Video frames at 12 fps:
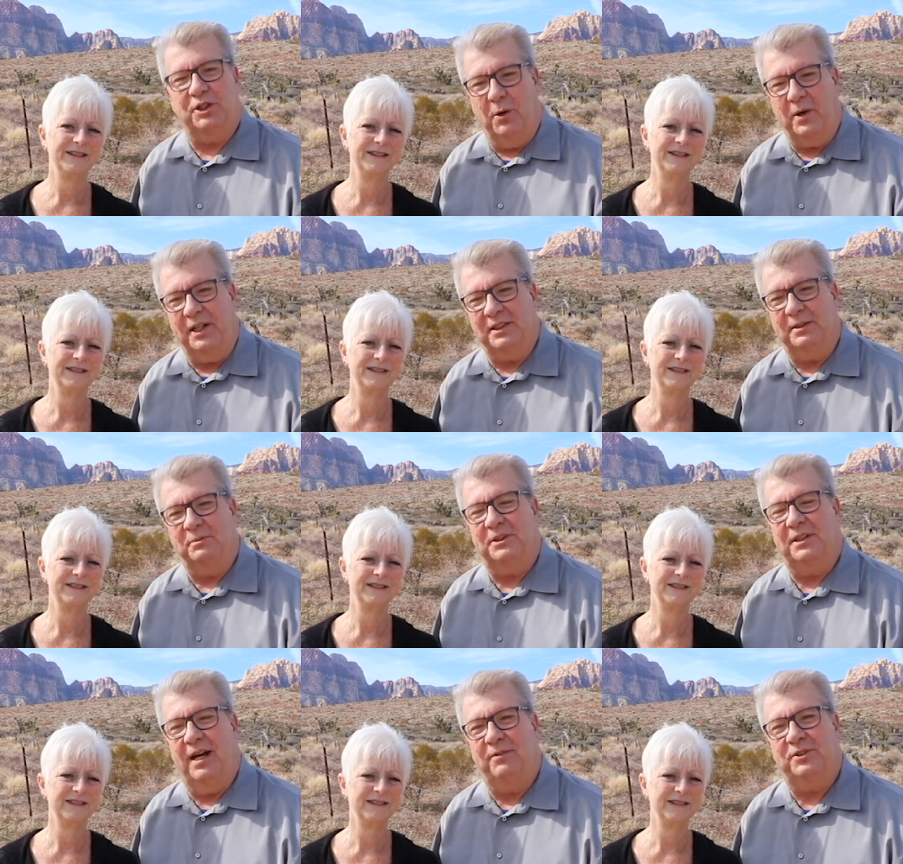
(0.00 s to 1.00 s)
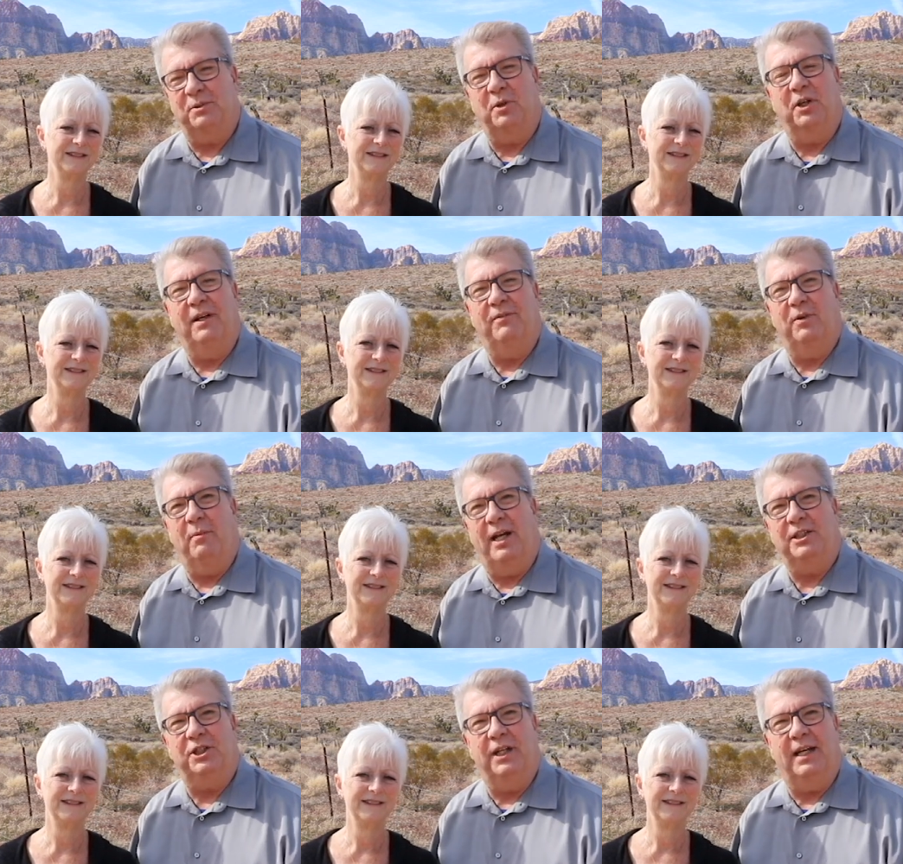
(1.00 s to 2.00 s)
Speaker 1: showing you some stuff, some good
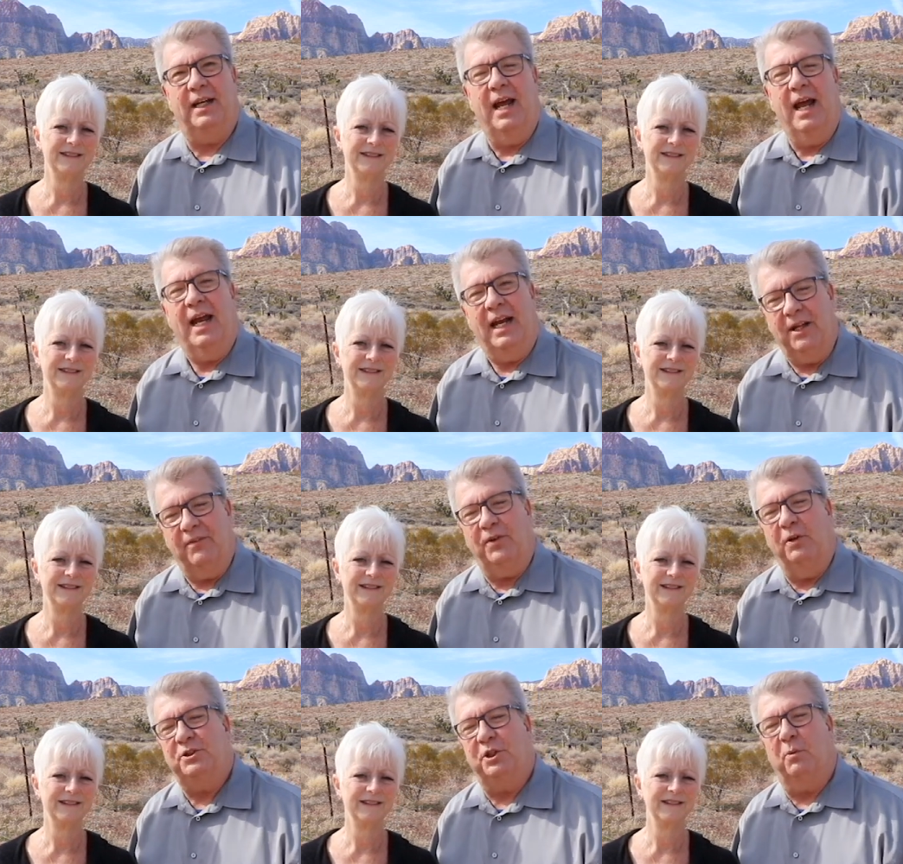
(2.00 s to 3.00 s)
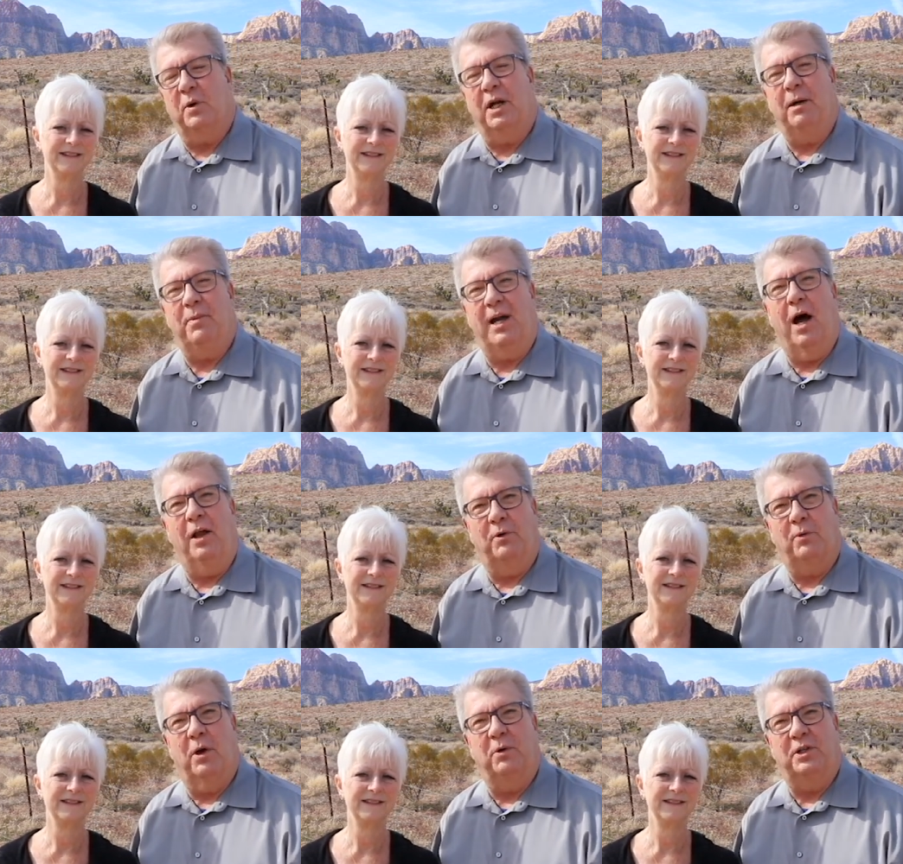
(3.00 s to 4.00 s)
information, and in the future we're going to be on the
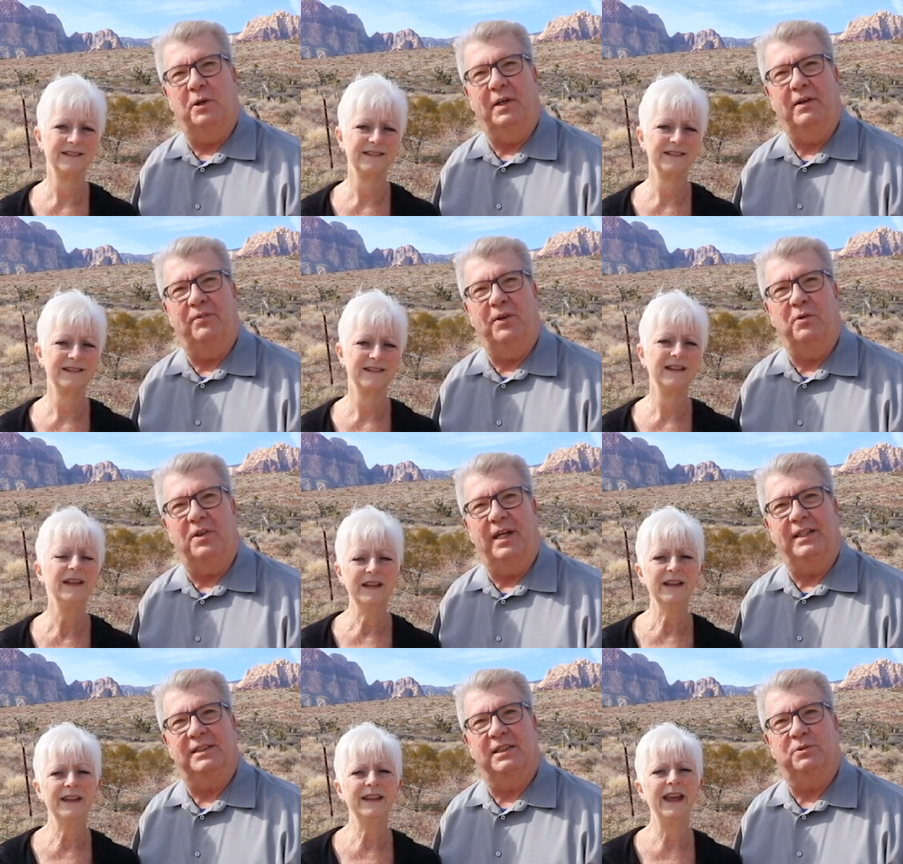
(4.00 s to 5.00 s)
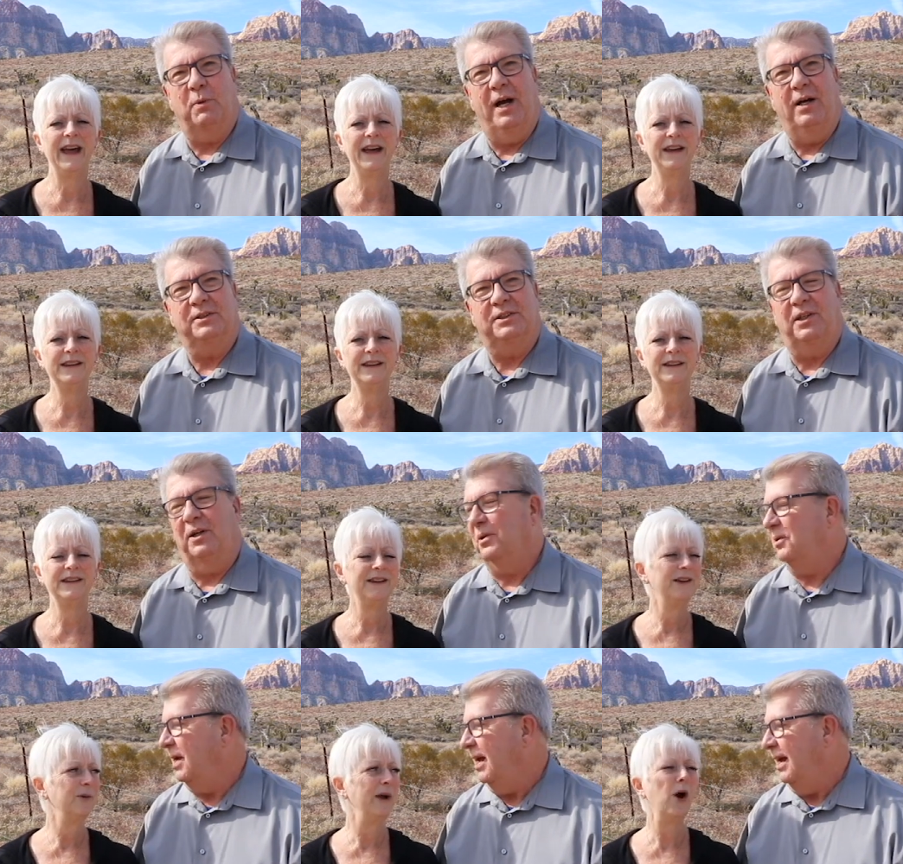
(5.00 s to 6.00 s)
road doing a few things as yeah. well.
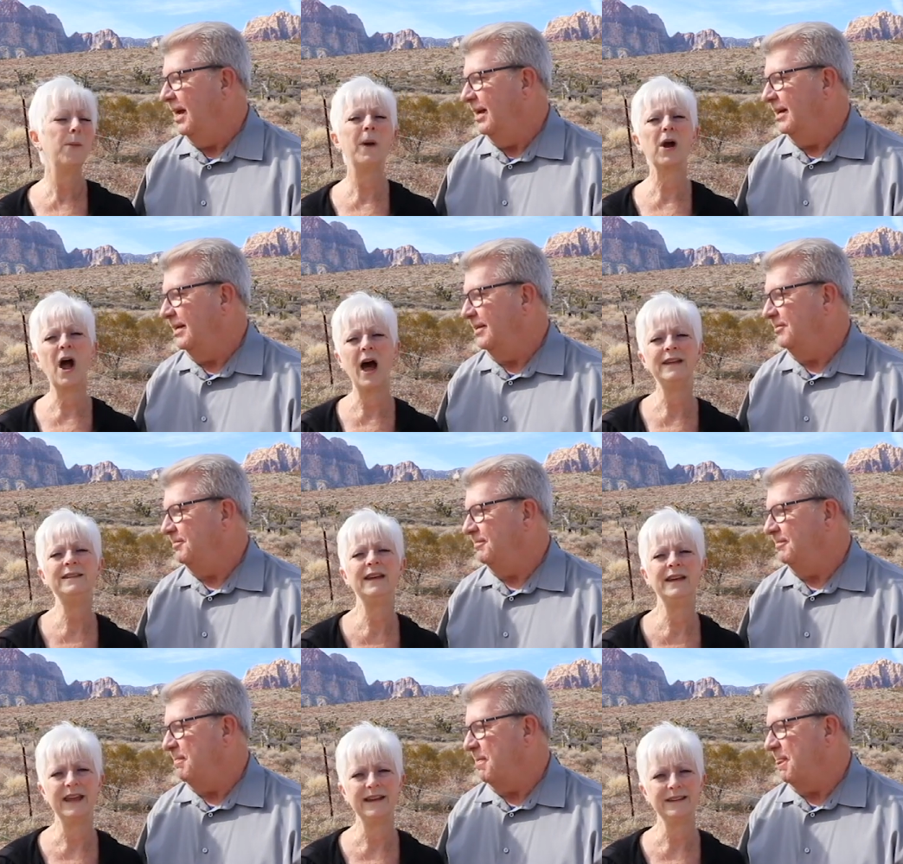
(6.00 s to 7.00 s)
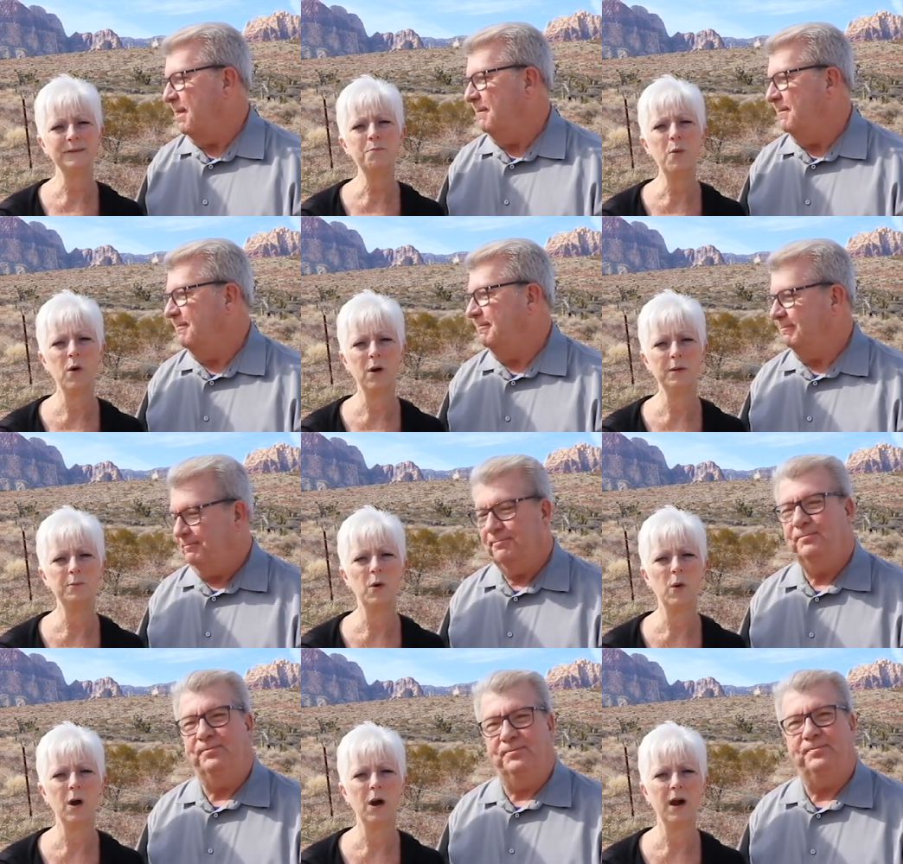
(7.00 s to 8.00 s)
So
Speaker 2: we hope our content gets more and
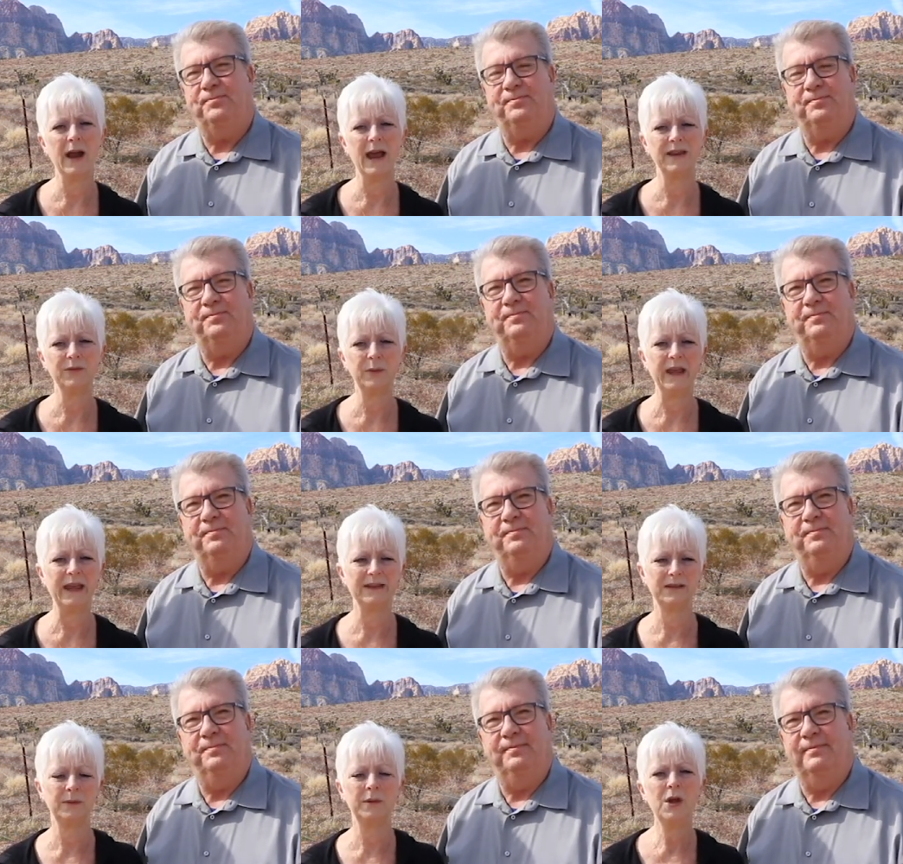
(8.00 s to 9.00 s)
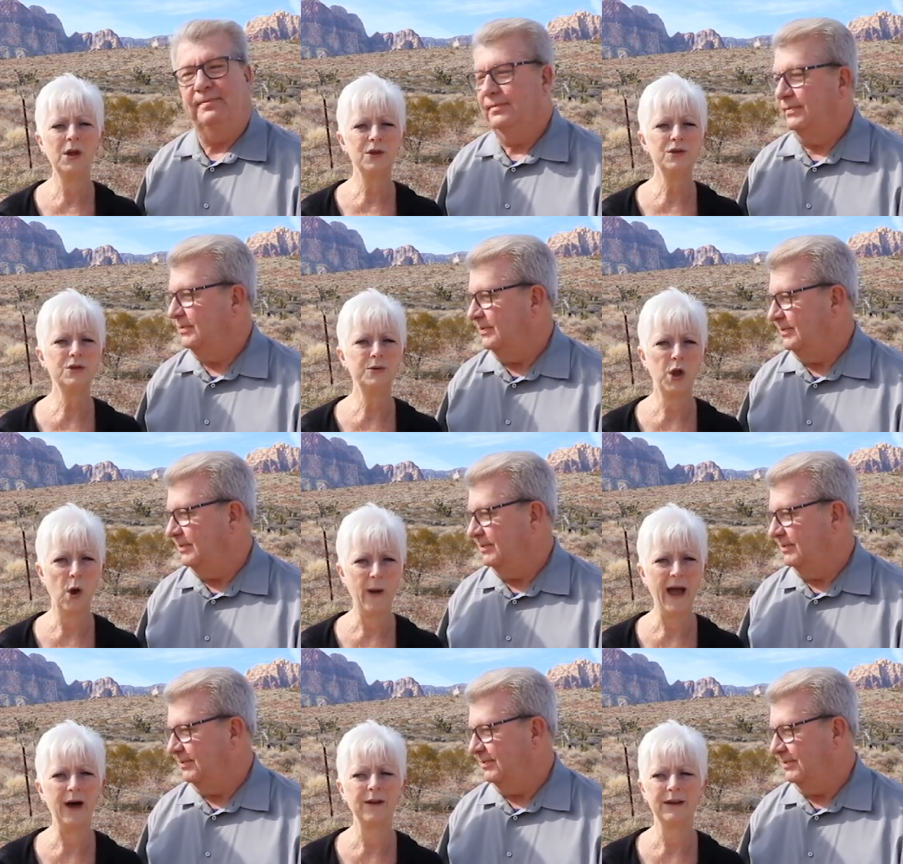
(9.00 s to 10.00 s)
more as we get to go
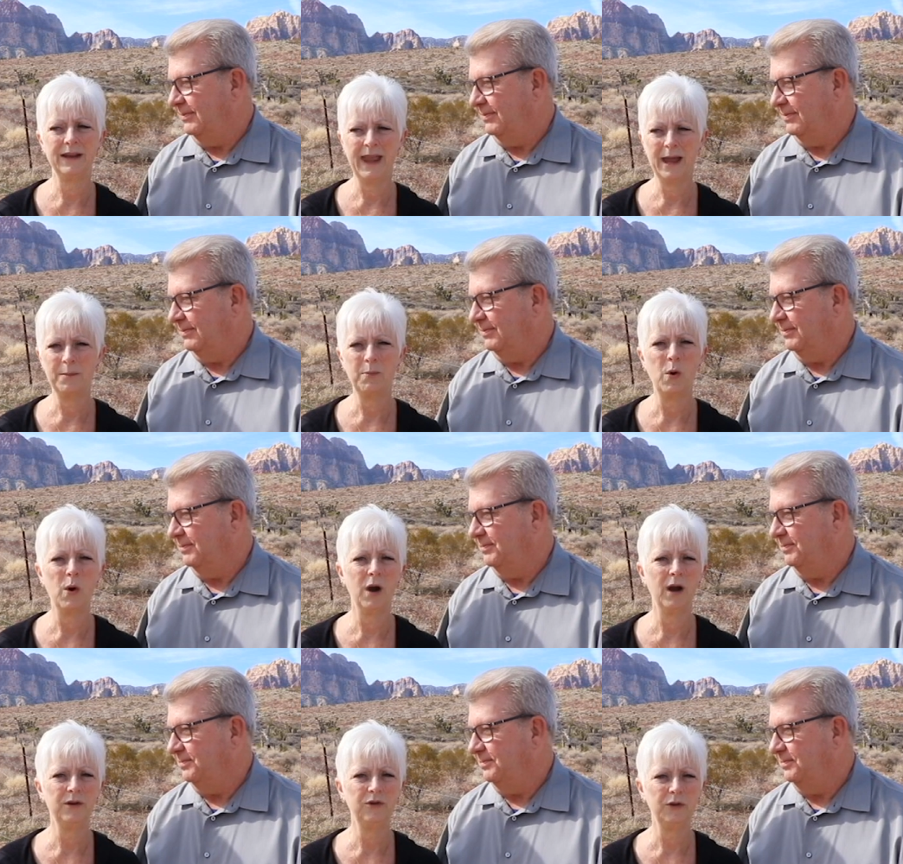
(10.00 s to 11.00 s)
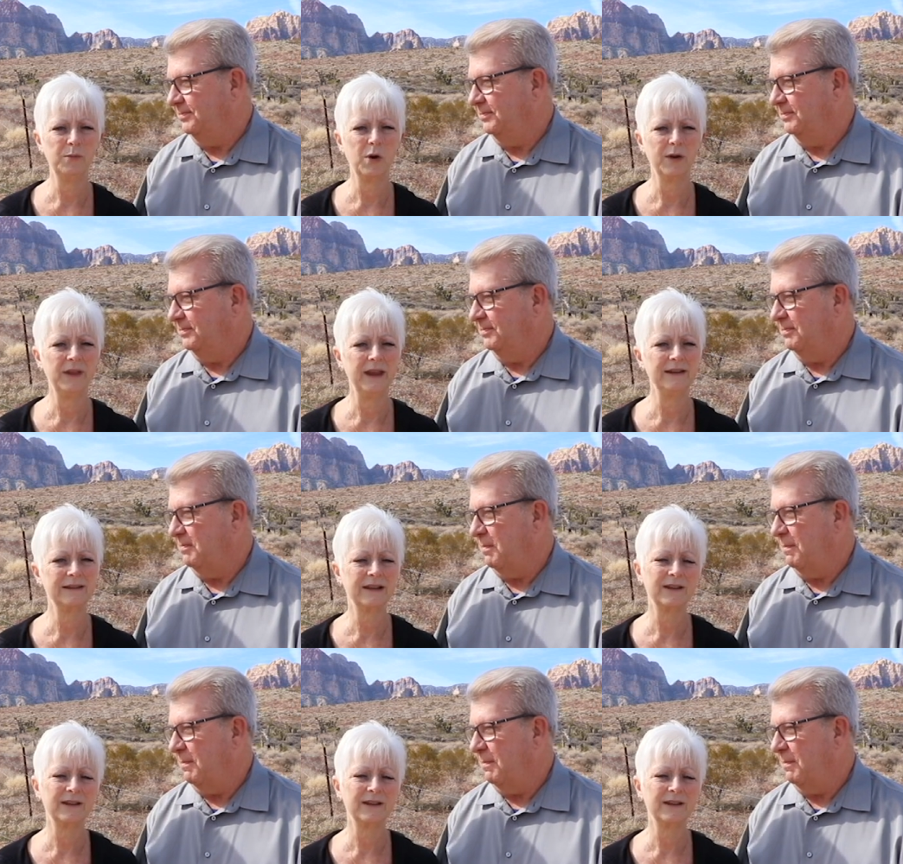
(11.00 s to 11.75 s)
out and camp more and do more things